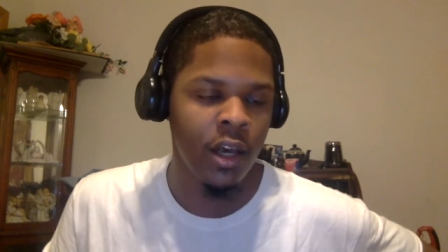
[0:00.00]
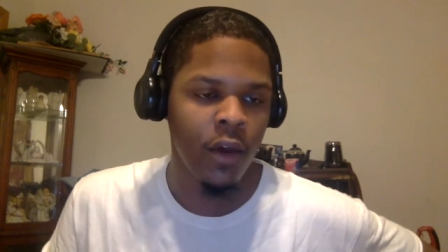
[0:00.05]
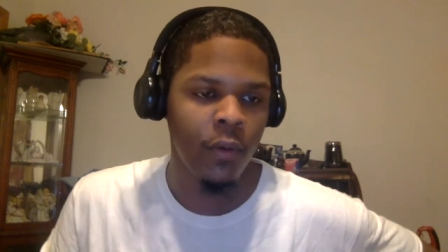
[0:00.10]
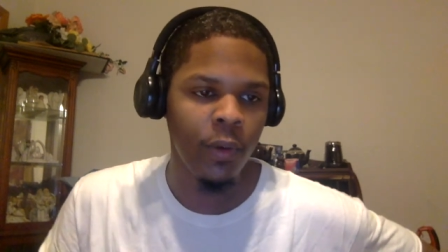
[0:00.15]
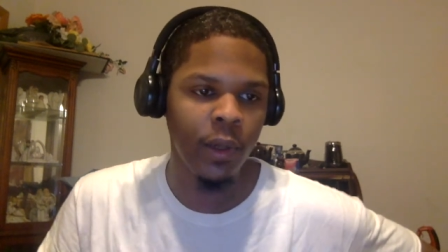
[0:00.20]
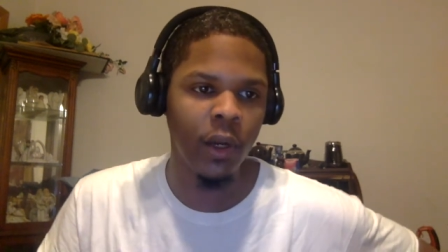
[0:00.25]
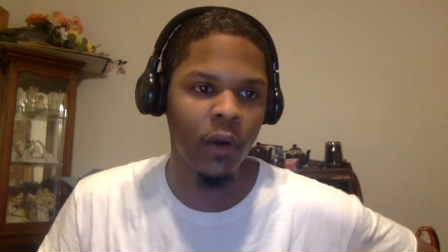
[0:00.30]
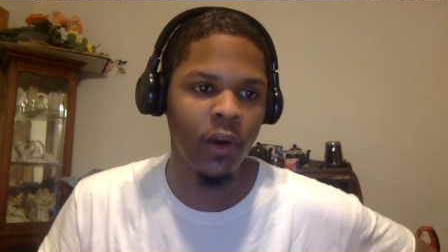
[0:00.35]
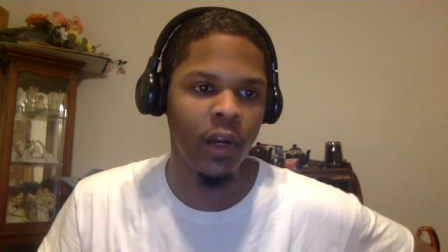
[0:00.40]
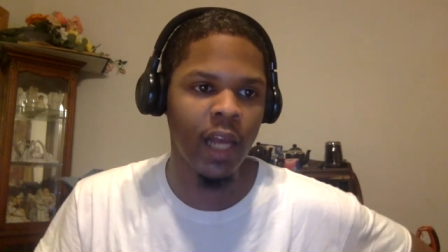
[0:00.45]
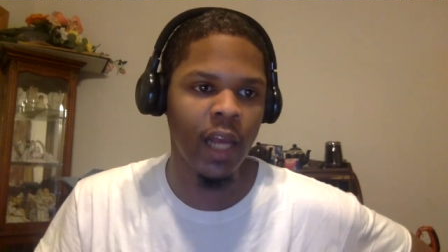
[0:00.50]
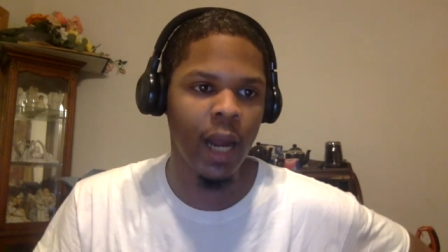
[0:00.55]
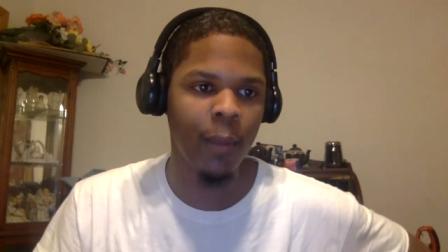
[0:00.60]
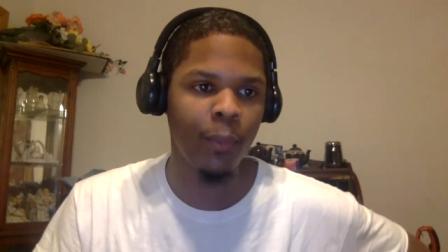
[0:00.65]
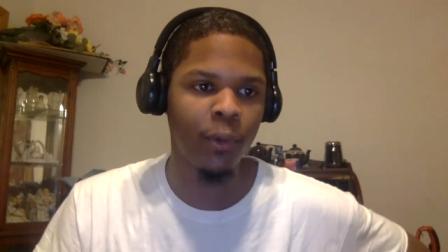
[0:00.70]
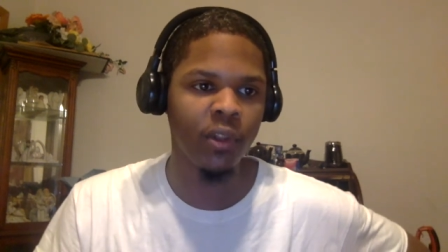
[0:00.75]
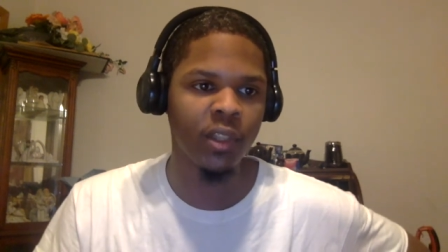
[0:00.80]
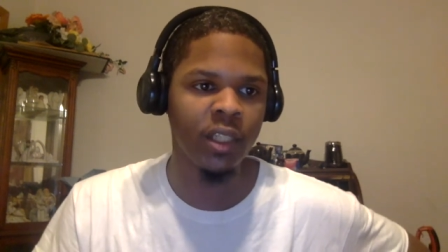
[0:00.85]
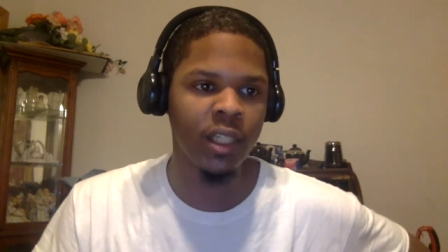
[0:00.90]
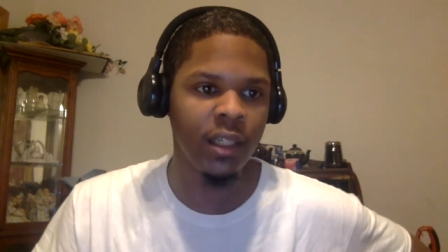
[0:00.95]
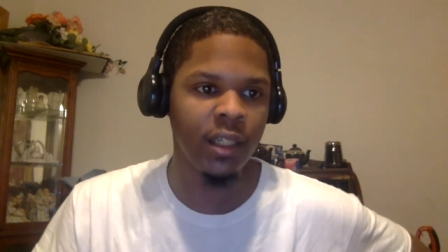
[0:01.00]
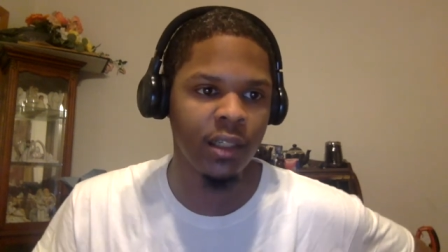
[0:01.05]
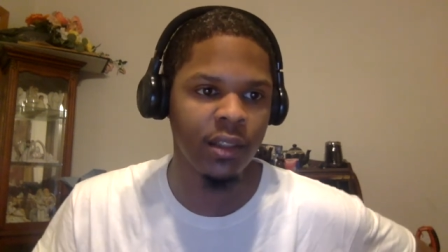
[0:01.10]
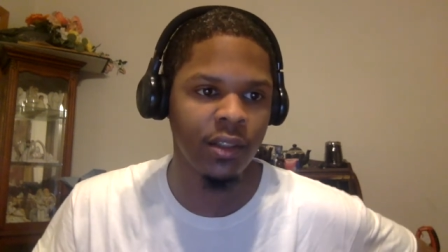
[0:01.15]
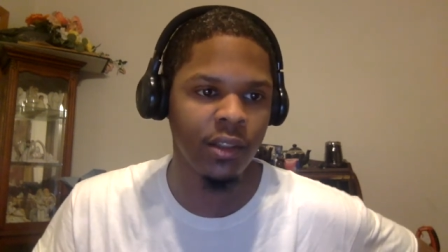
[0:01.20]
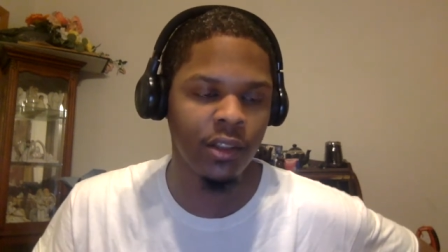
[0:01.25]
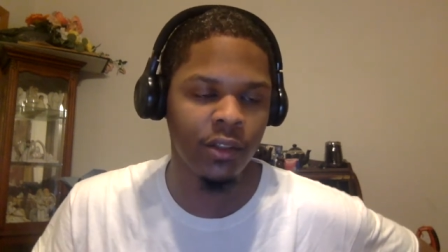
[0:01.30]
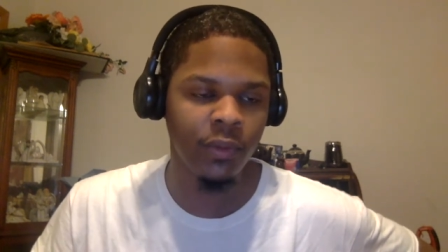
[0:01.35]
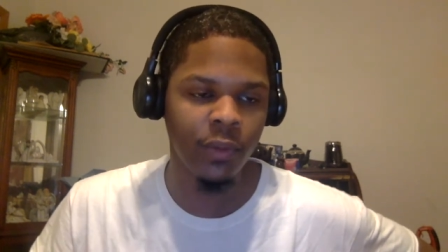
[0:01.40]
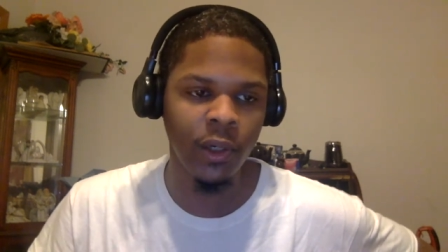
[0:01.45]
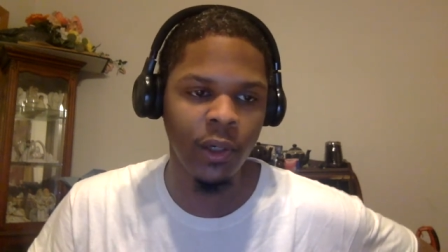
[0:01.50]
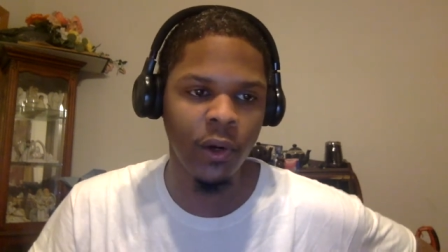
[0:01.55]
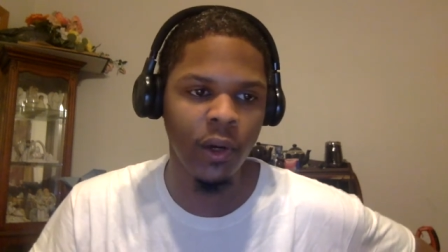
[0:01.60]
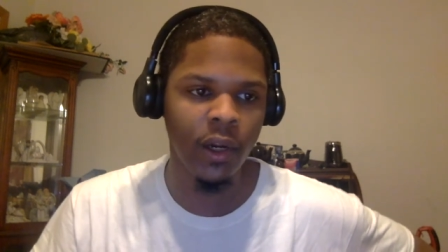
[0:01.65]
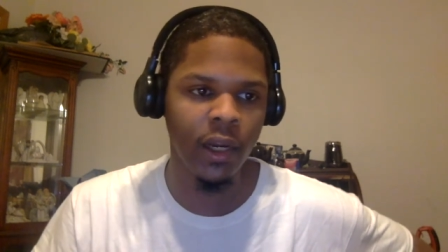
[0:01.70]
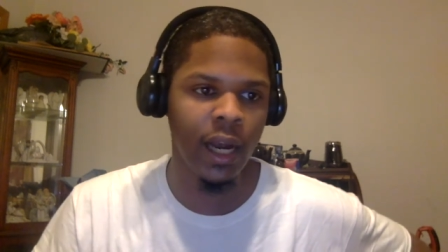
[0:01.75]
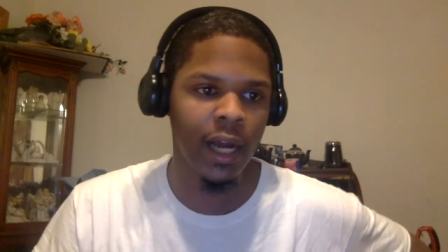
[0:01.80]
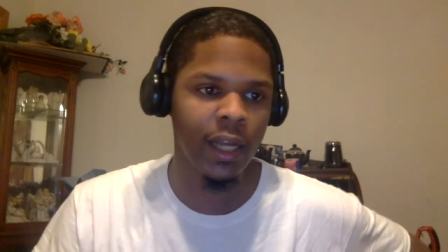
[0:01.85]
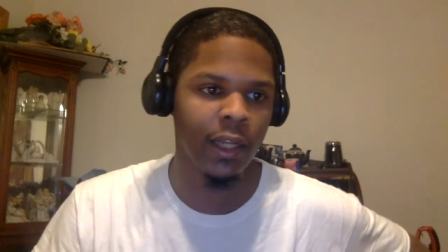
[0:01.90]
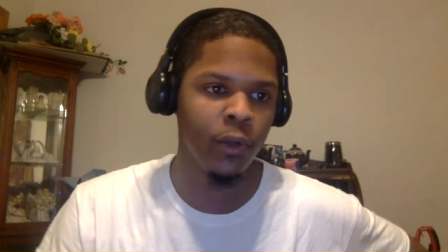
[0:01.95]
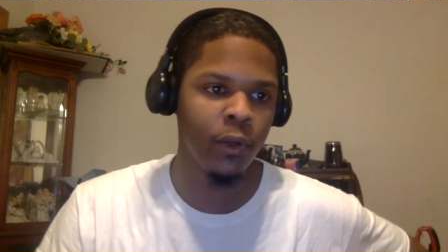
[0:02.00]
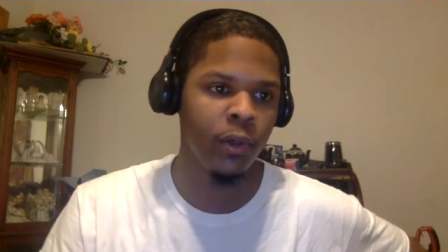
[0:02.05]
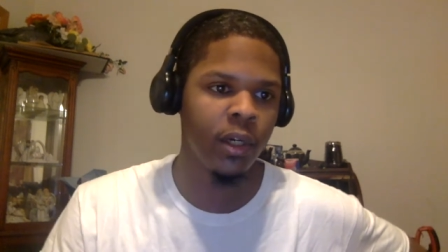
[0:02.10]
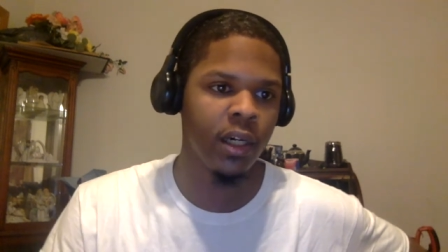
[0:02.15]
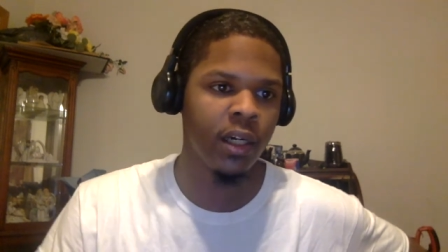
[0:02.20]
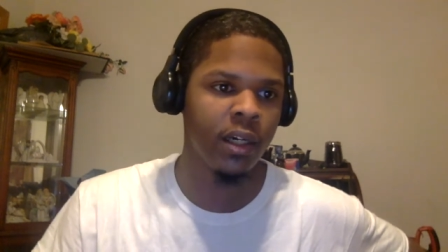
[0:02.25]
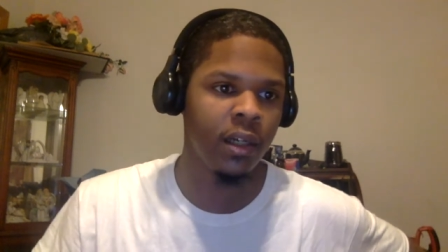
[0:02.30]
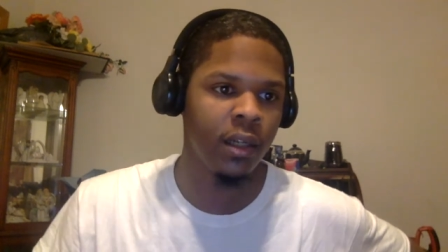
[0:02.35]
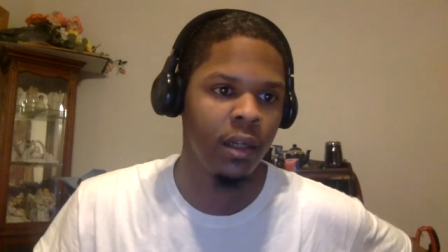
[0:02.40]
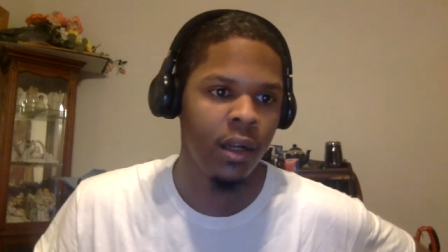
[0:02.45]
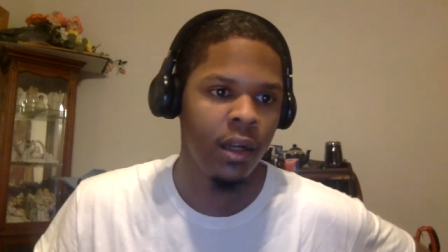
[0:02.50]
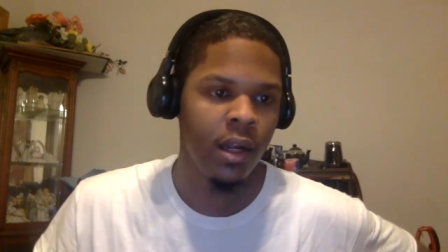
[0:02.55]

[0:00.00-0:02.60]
We know they got Porzingis. We know they got Luka,